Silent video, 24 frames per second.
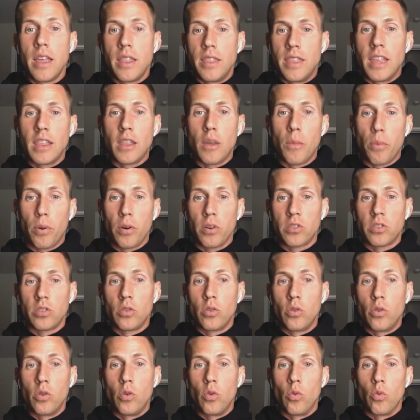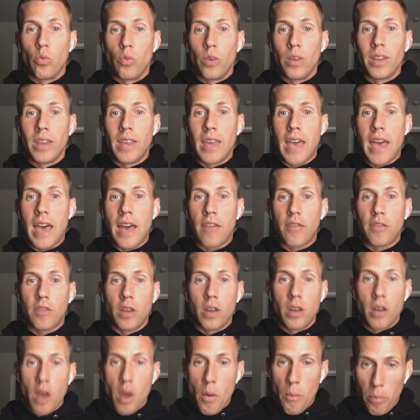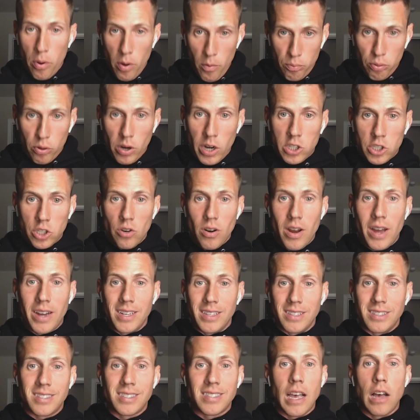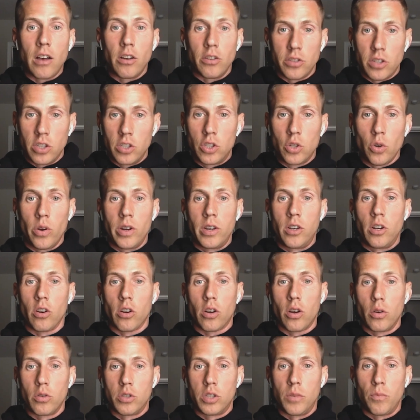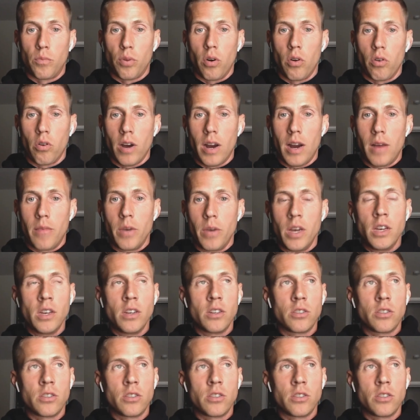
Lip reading: than the person who you really have to put pressure on and sell to join your coaching program.